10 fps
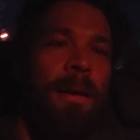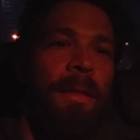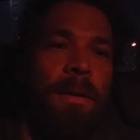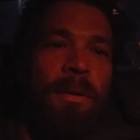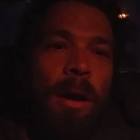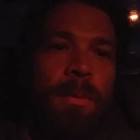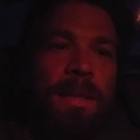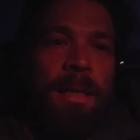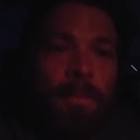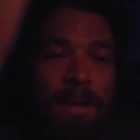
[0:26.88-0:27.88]
Nothing
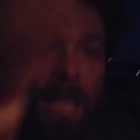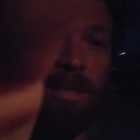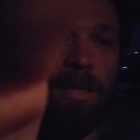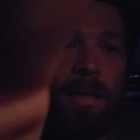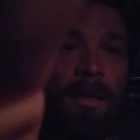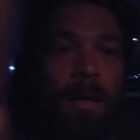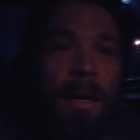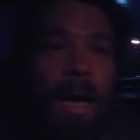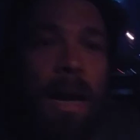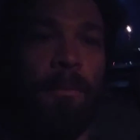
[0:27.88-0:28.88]
tops it. It was actually,
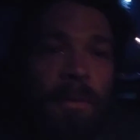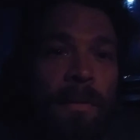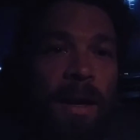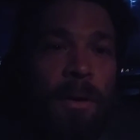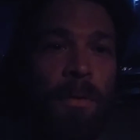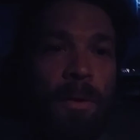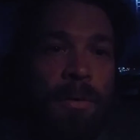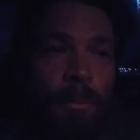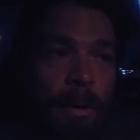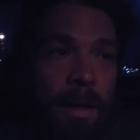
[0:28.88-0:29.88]
and I'm from Vancouver,
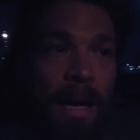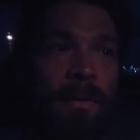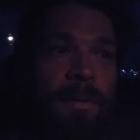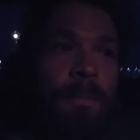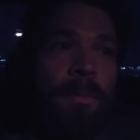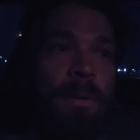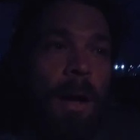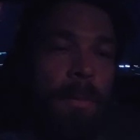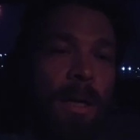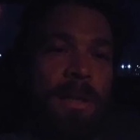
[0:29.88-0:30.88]
where they have some
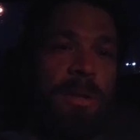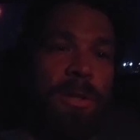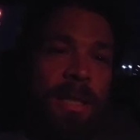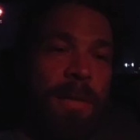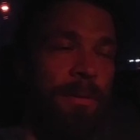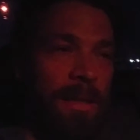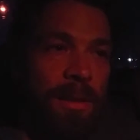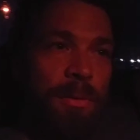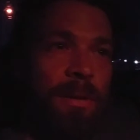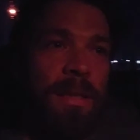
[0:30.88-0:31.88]
top-notch sushi.
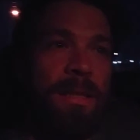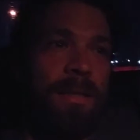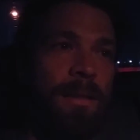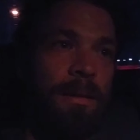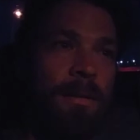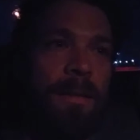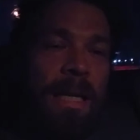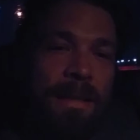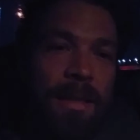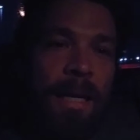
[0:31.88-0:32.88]
This, this
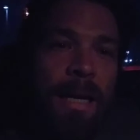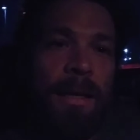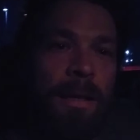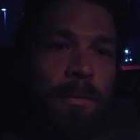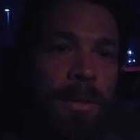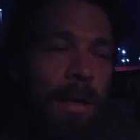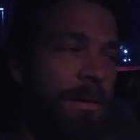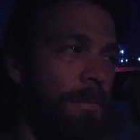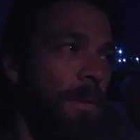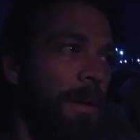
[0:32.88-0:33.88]
takes the cake. It was
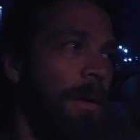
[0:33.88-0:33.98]
awesome.